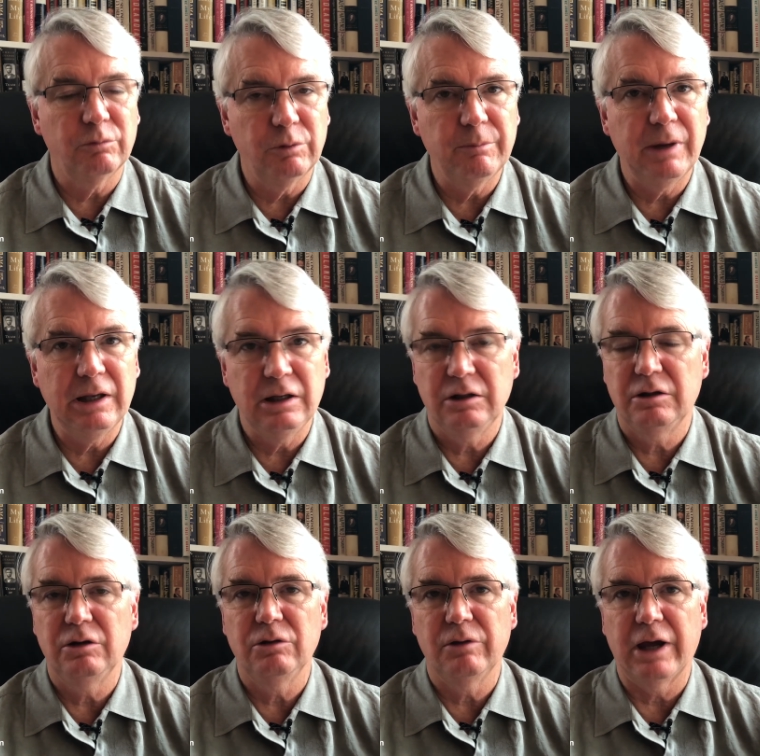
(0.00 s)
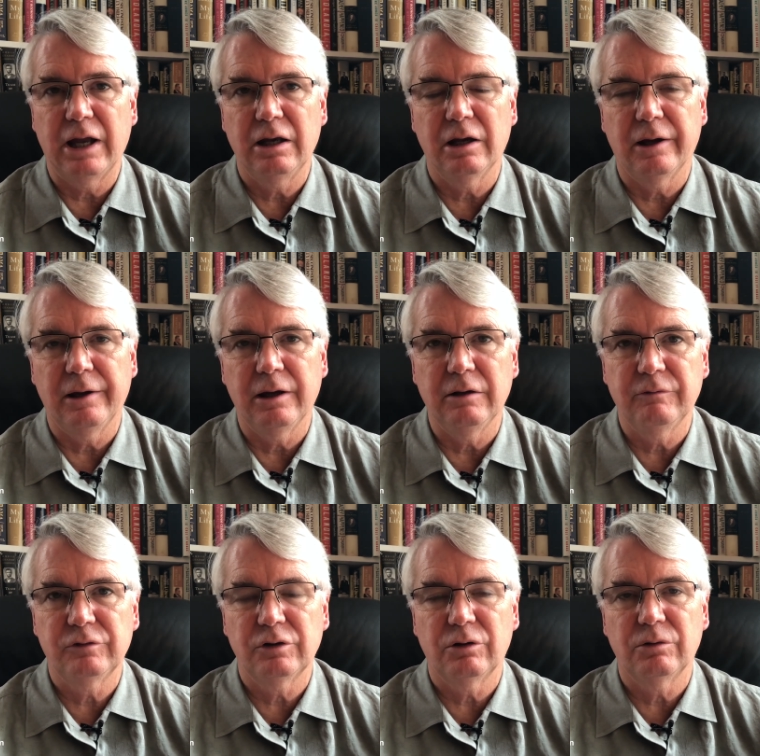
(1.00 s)
We may need to do that, and if
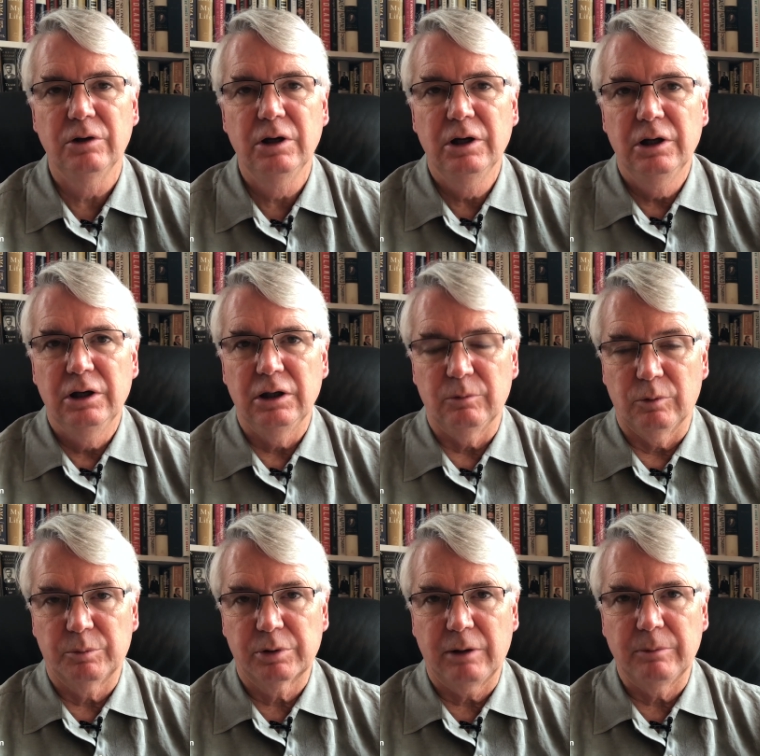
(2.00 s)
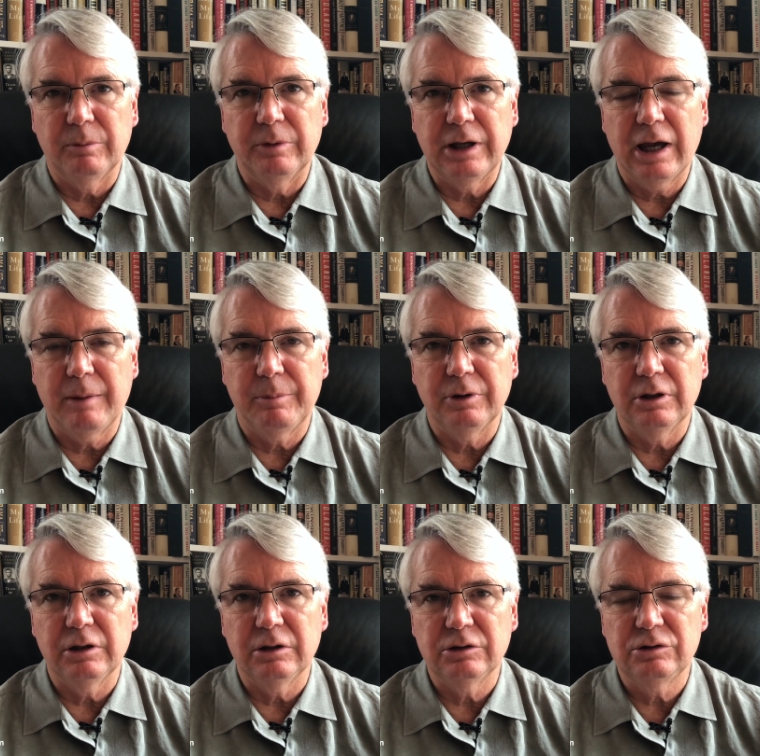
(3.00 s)
so, it will probably happen
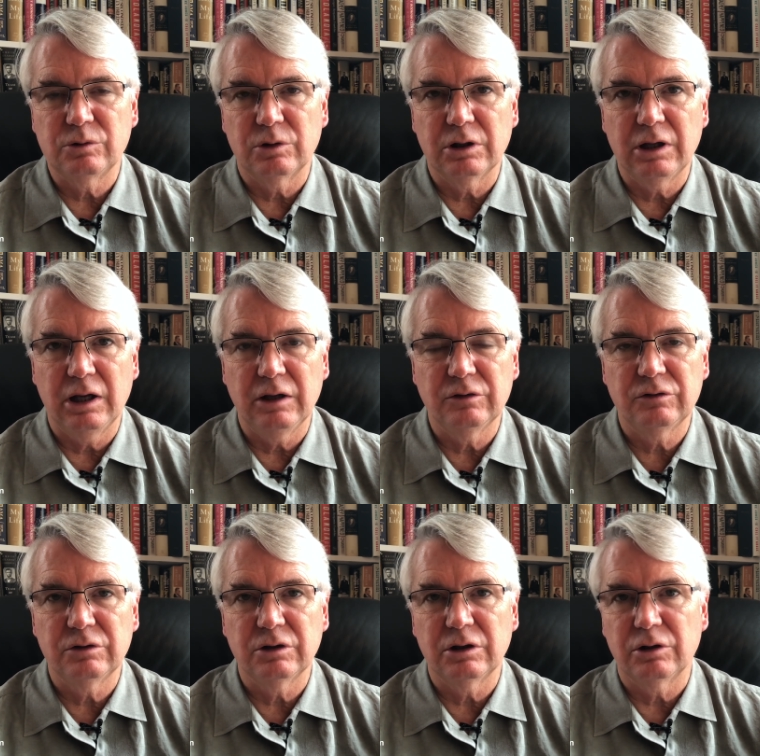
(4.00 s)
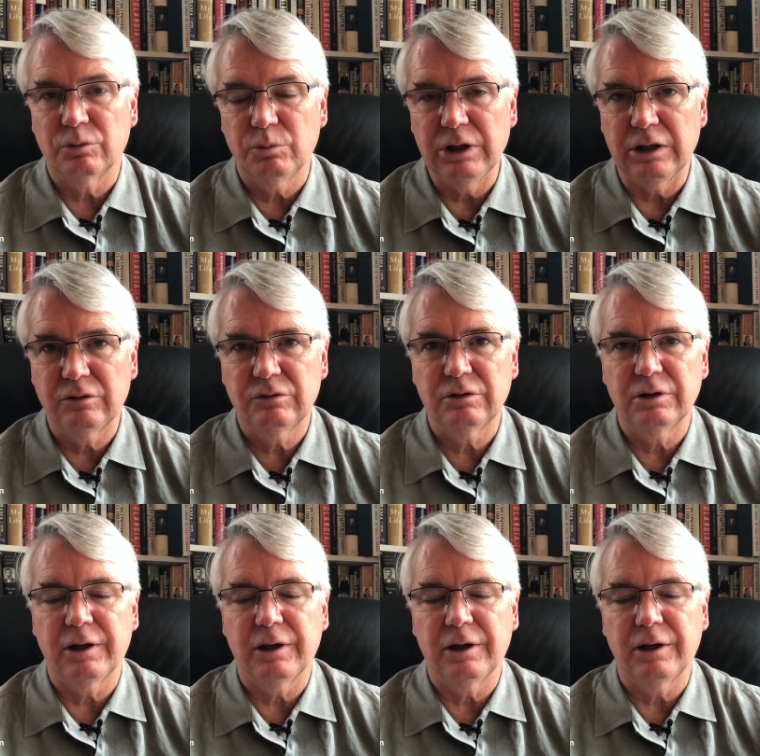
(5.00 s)
in short days or weeks.